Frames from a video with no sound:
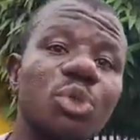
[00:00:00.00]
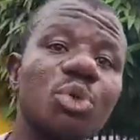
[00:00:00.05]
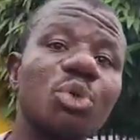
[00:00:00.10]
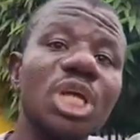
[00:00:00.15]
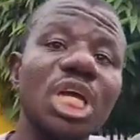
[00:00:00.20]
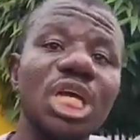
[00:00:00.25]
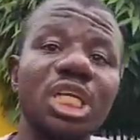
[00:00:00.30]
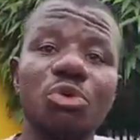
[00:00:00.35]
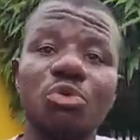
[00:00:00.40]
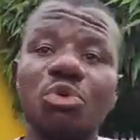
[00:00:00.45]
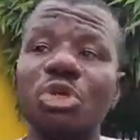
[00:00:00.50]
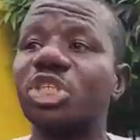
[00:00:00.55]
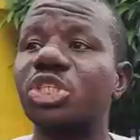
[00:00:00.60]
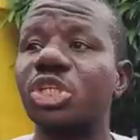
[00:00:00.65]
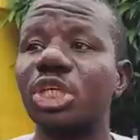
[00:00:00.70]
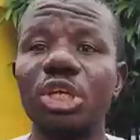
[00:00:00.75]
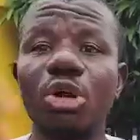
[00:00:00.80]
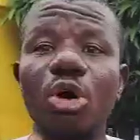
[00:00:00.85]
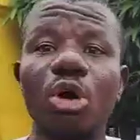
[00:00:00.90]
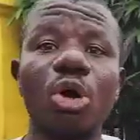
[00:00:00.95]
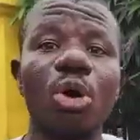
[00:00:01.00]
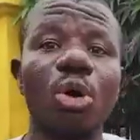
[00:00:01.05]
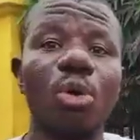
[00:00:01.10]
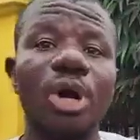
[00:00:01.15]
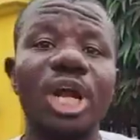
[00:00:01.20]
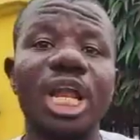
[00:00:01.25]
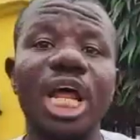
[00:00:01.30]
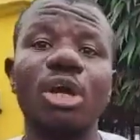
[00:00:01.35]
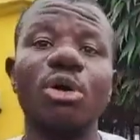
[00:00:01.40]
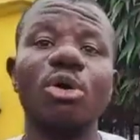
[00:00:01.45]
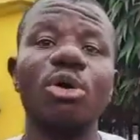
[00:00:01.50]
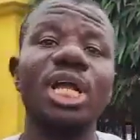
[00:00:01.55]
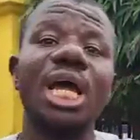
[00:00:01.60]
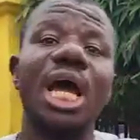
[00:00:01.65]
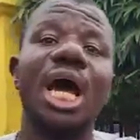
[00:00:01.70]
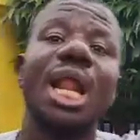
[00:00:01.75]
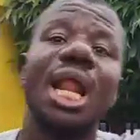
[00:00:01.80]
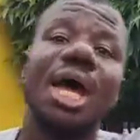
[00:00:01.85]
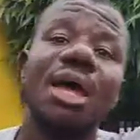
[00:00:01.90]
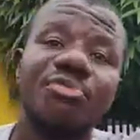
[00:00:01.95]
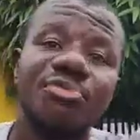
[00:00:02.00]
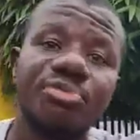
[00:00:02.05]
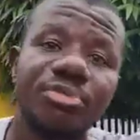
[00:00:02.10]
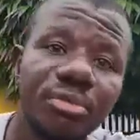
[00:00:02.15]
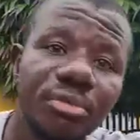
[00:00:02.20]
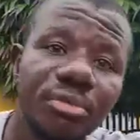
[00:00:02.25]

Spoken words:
2 years, which you don't know whether he go there alive.